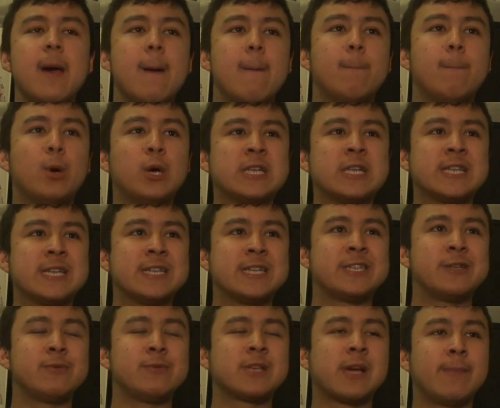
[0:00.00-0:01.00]
Bottas,
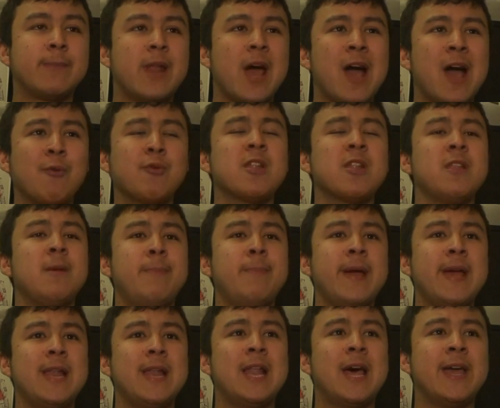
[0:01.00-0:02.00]
who was coming out of the
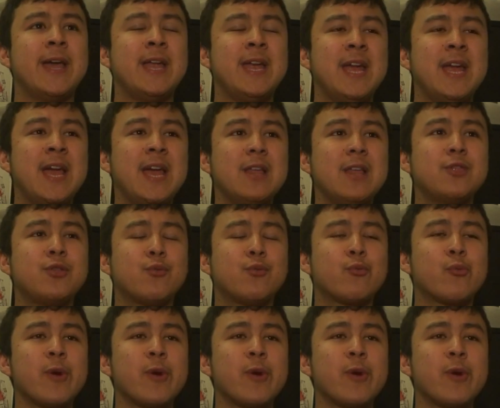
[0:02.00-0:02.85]
pit lane, he hit the